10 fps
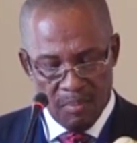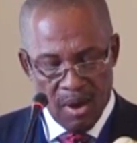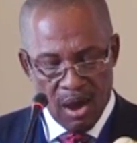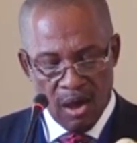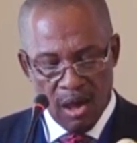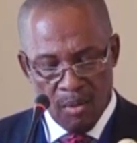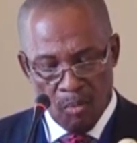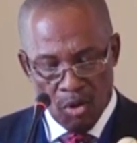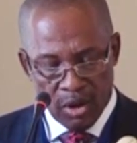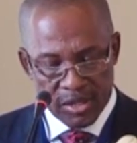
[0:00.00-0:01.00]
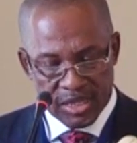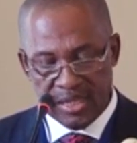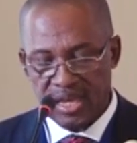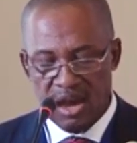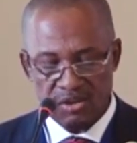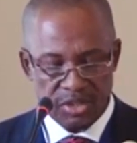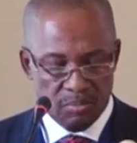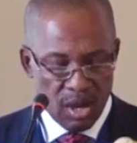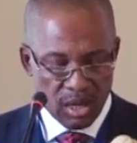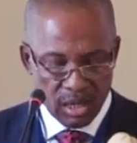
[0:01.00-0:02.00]
mortgage and the
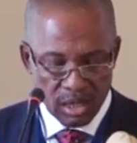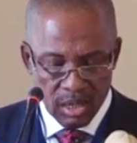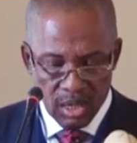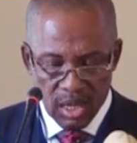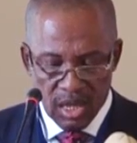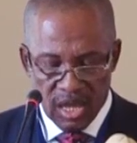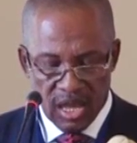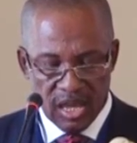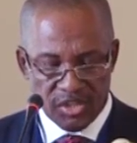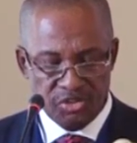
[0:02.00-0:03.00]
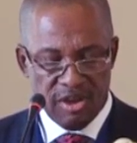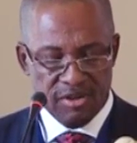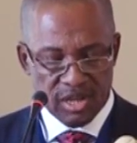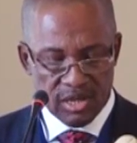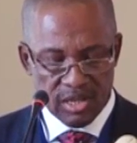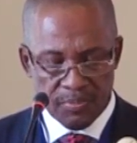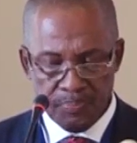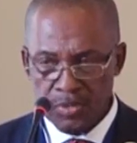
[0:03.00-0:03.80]
housing market generically.